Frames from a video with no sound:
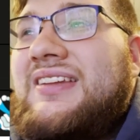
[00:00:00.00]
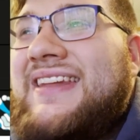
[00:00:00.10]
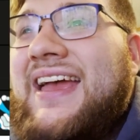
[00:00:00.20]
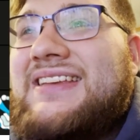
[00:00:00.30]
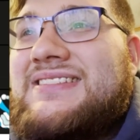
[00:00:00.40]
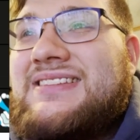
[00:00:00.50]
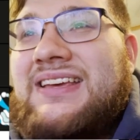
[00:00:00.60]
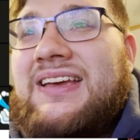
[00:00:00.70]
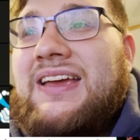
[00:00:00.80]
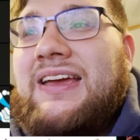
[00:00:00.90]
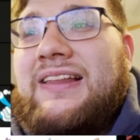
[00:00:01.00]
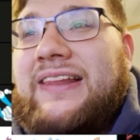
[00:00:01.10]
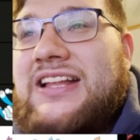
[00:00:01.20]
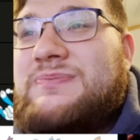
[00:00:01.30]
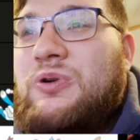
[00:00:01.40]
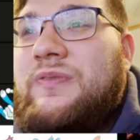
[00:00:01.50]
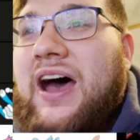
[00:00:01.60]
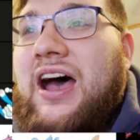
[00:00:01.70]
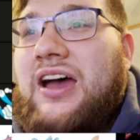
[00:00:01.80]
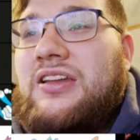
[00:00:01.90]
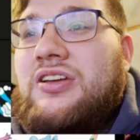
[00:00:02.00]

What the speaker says: Next, let's move on